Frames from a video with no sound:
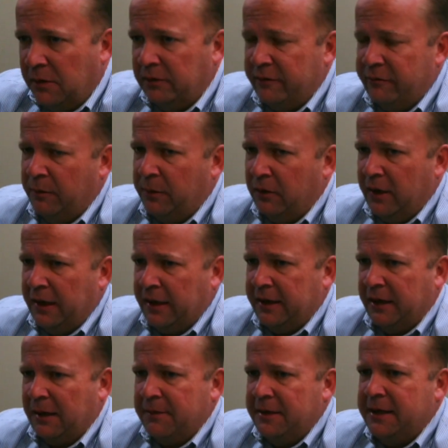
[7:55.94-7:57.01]

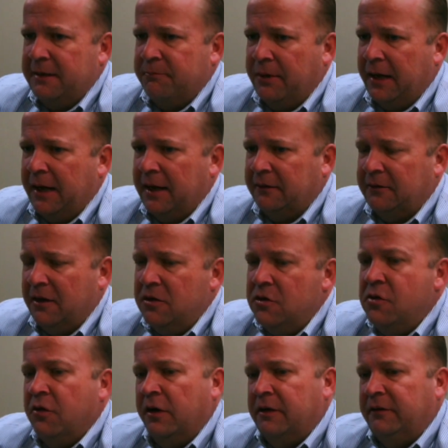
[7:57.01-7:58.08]
unbelievable economic
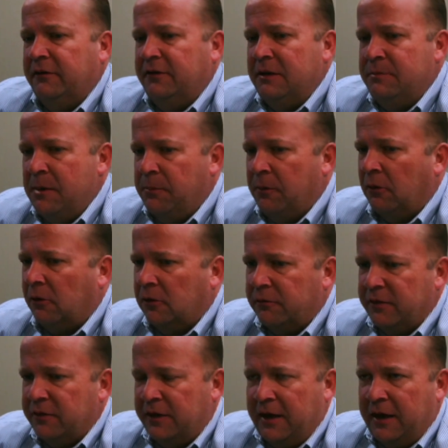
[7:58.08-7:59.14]
impact, and you're going to see
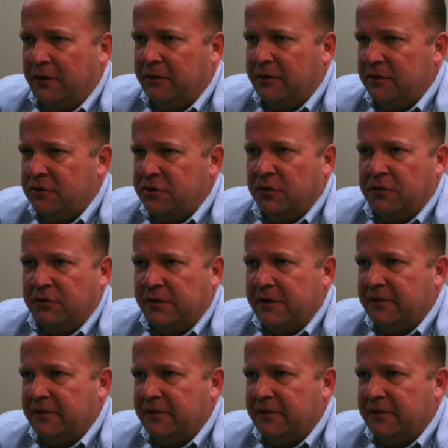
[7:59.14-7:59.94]
people all over town in